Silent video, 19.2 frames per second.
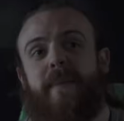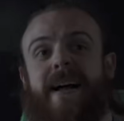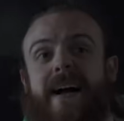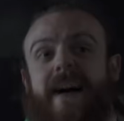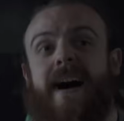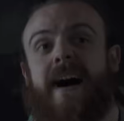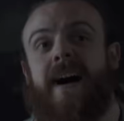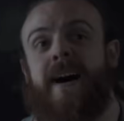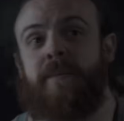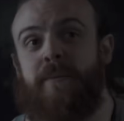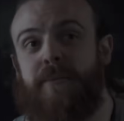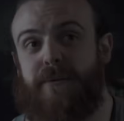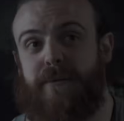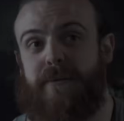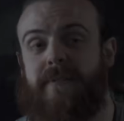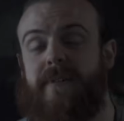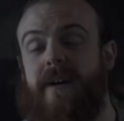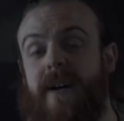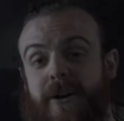My
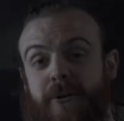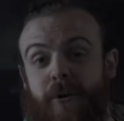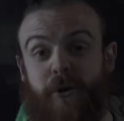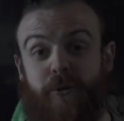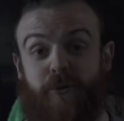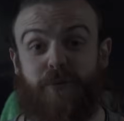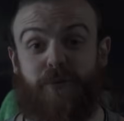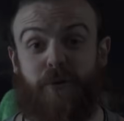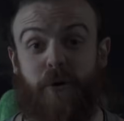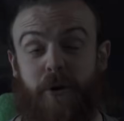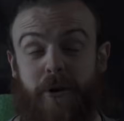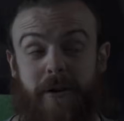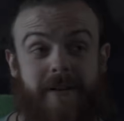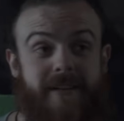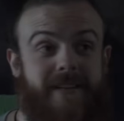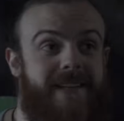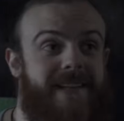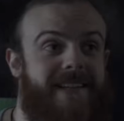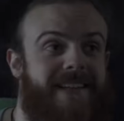arms are going to fall.